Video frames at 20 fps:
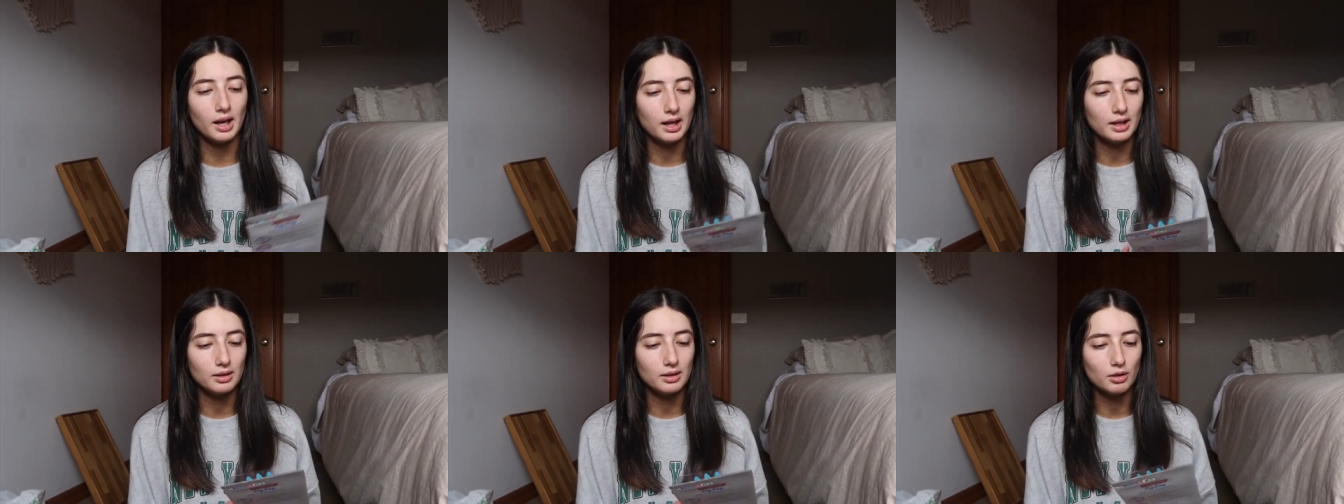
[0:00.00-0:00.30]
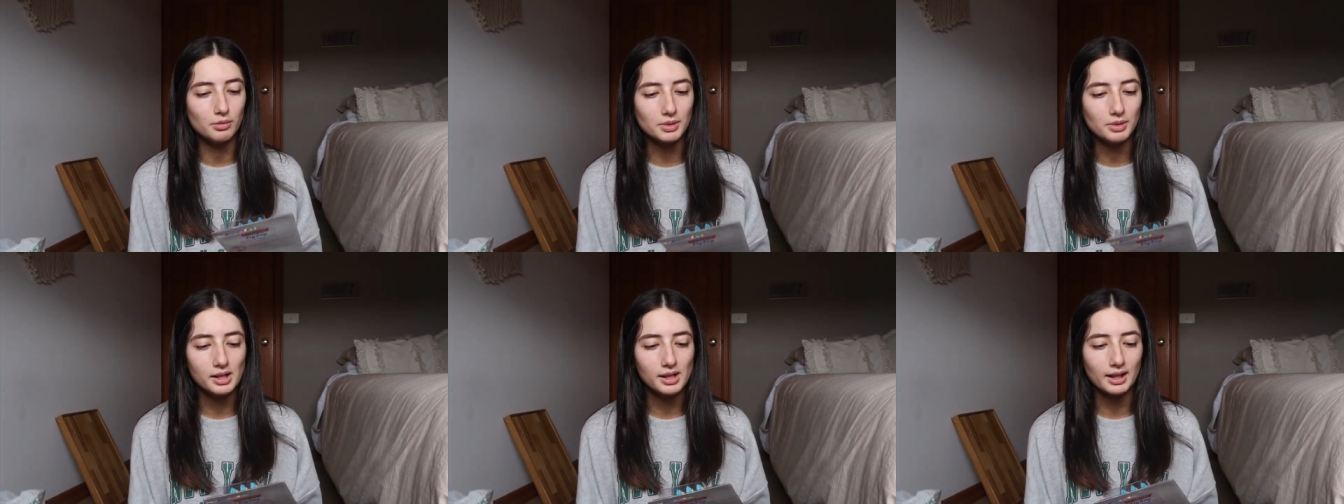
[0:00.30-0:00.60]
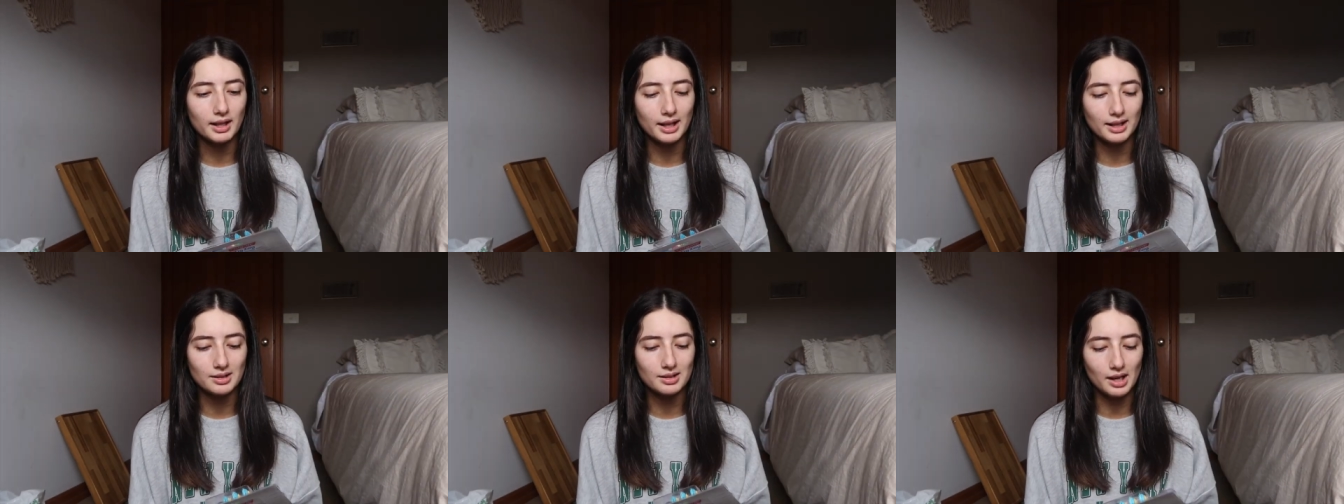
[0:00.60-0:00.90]
And normally
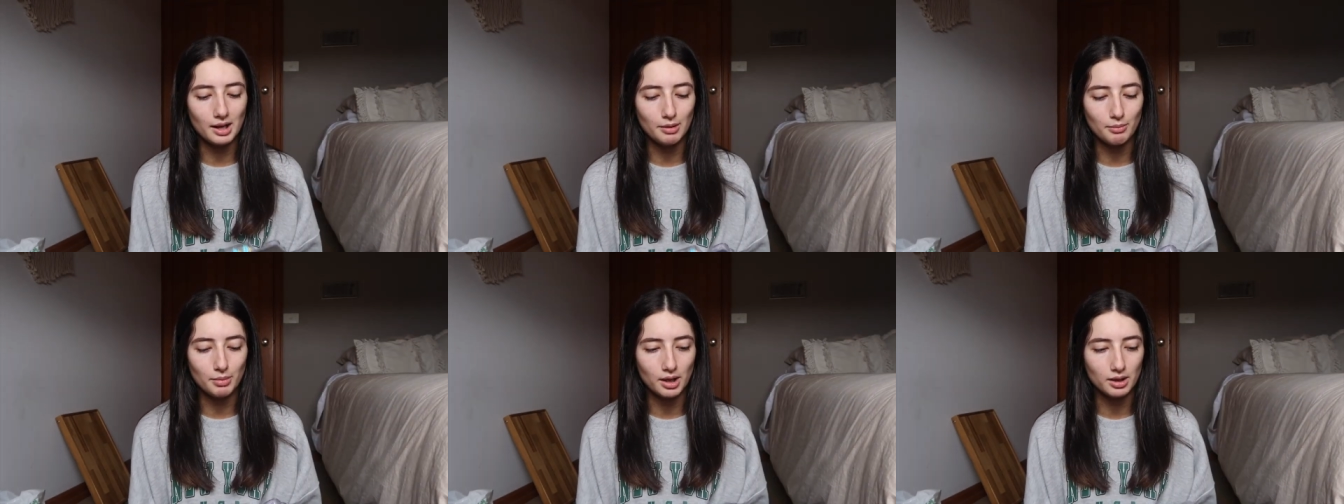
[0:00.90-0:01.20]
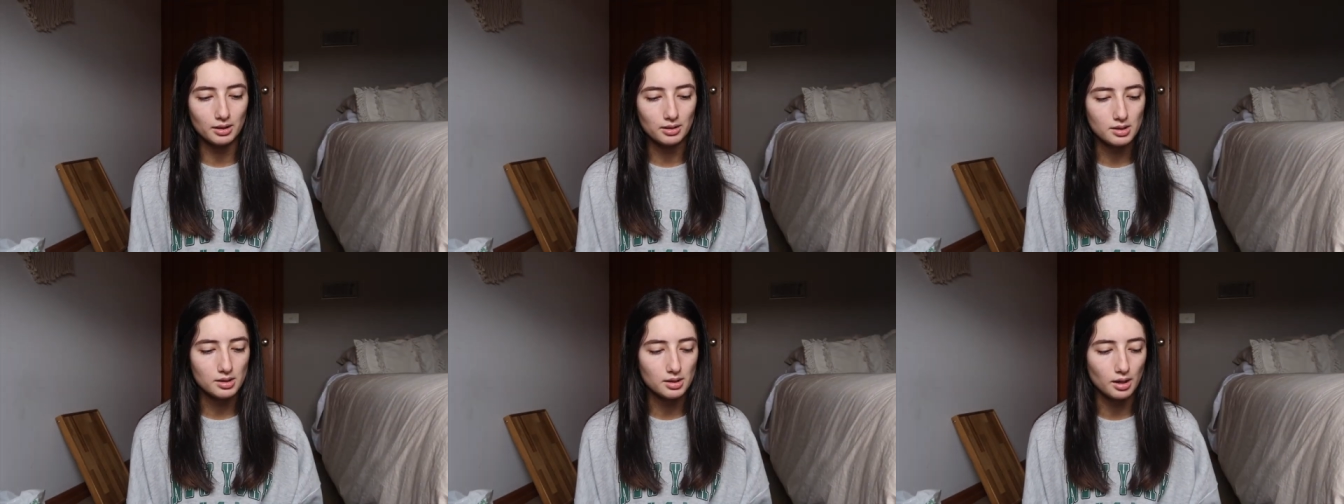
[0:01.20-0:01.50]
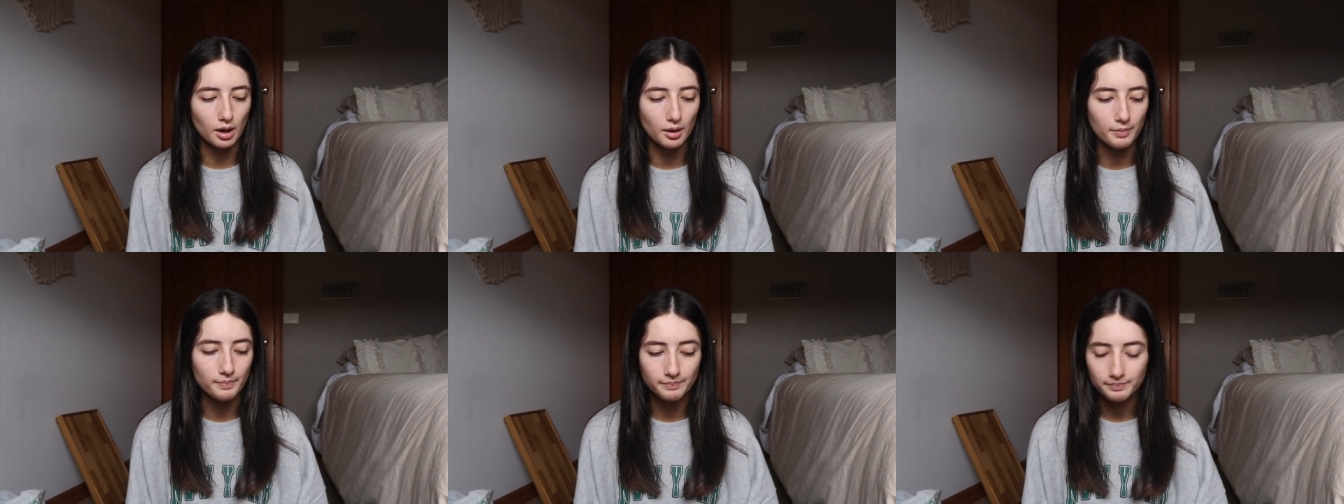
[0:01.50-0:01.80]
they're like 10 bucks.
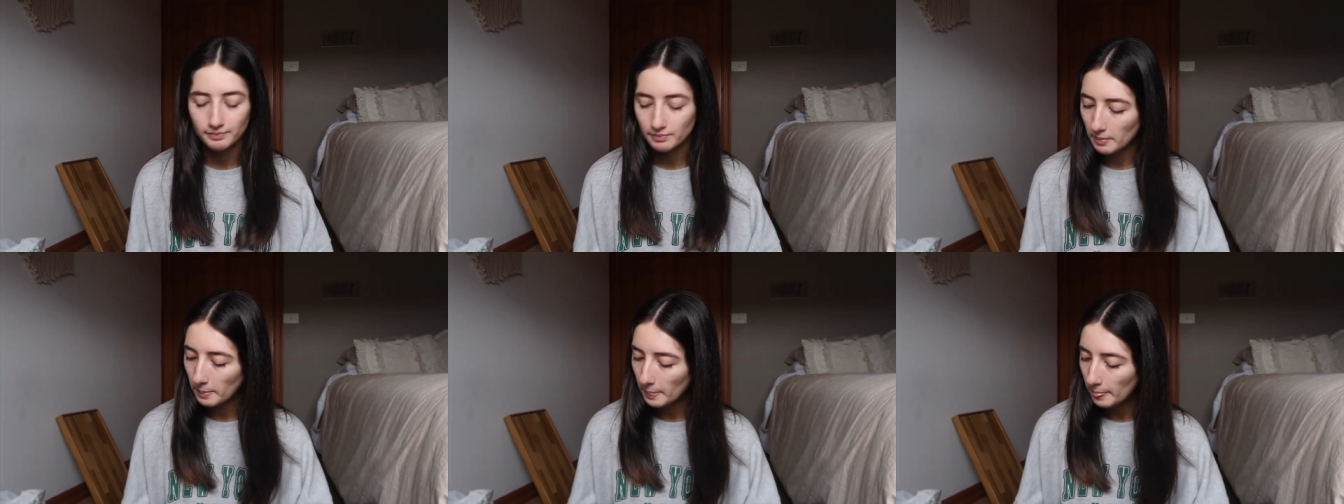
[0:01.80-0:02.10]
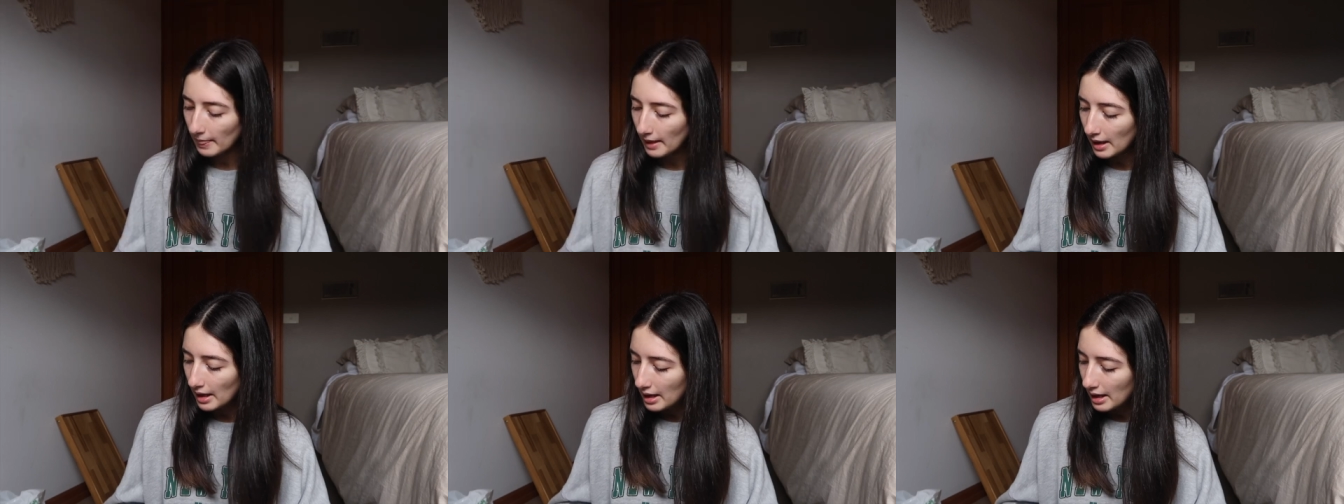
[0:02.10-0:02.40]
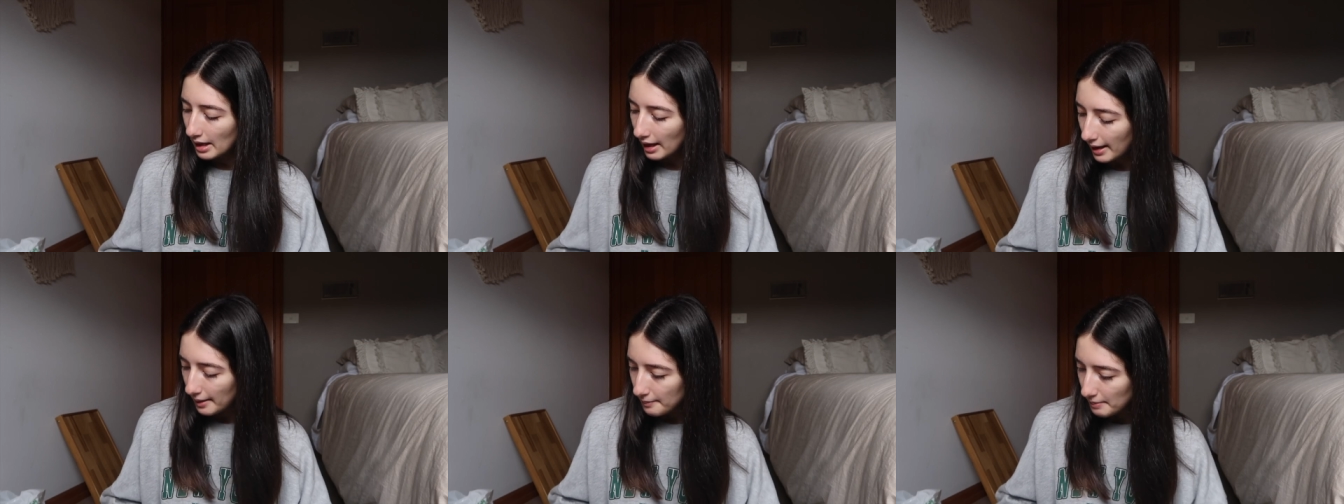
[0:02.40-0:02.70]
So
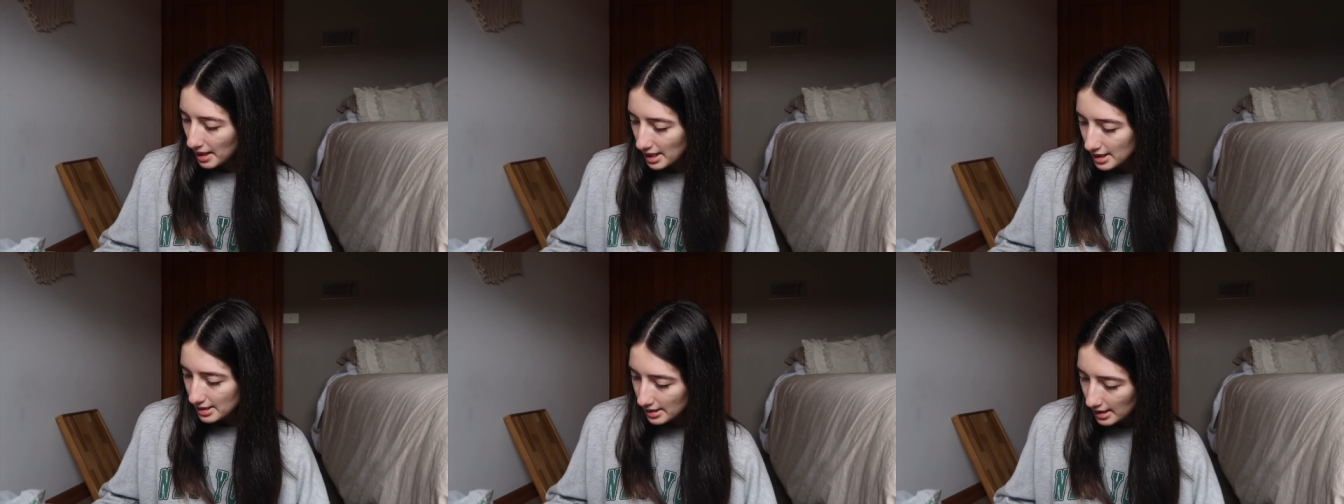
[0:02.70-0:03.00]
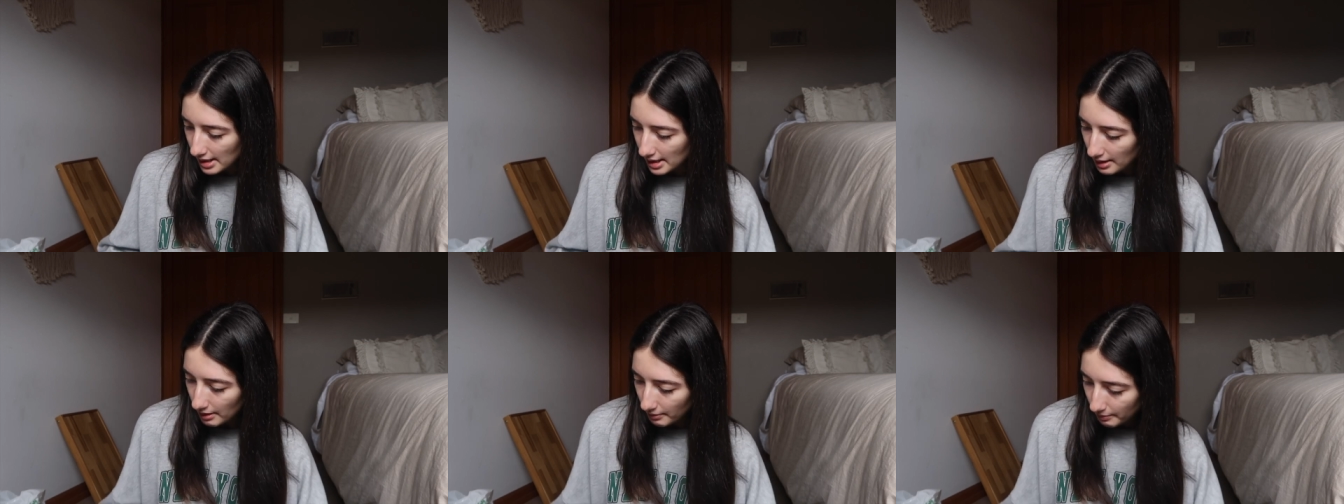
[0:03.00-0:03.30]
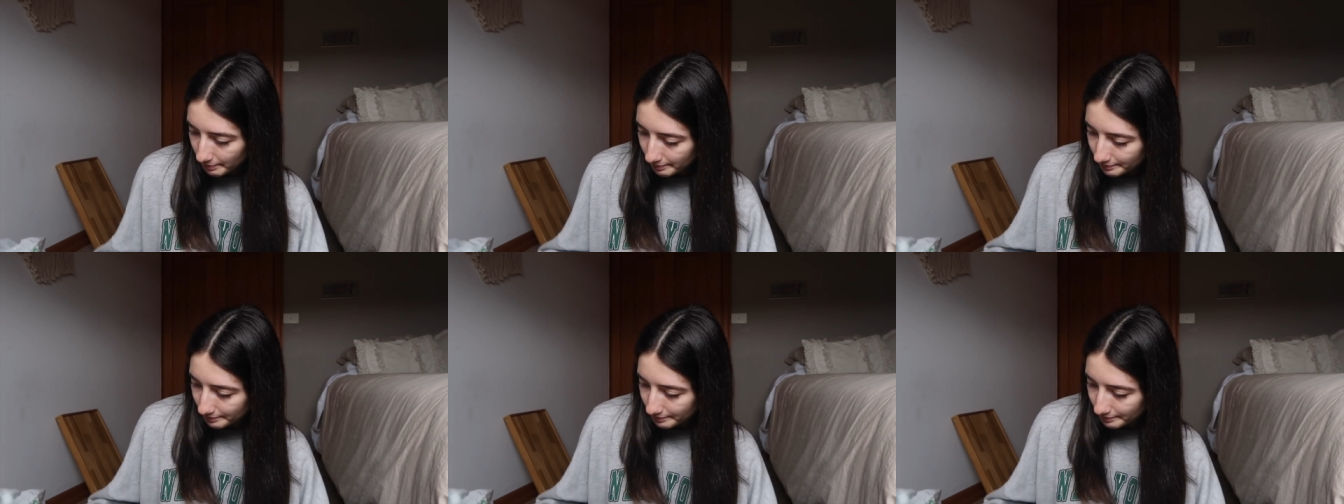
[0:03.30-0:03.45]
amazing.